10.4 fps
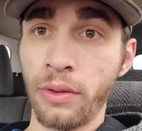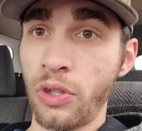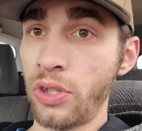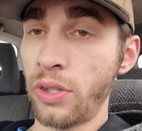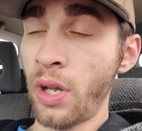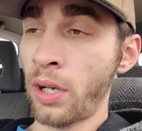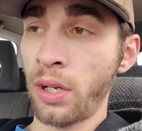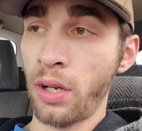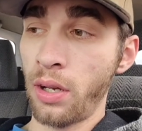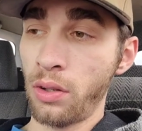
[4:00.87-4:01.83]
stuck
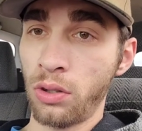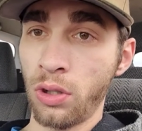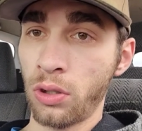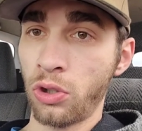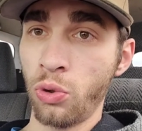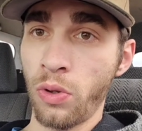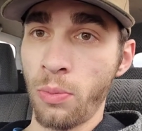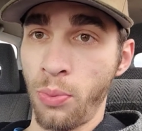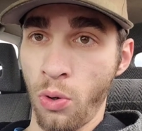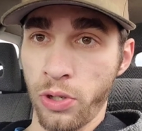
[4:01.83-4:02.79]
a took two of the
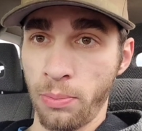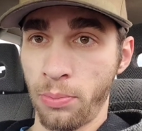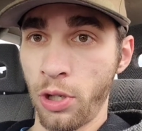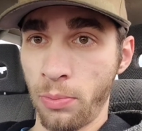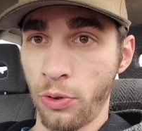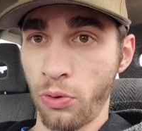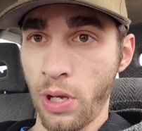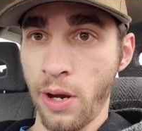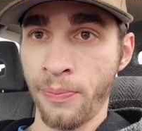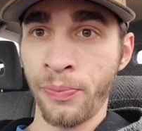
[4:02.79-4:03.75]
bolts and put them through
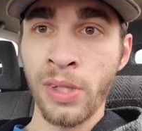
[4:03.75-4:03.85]
there,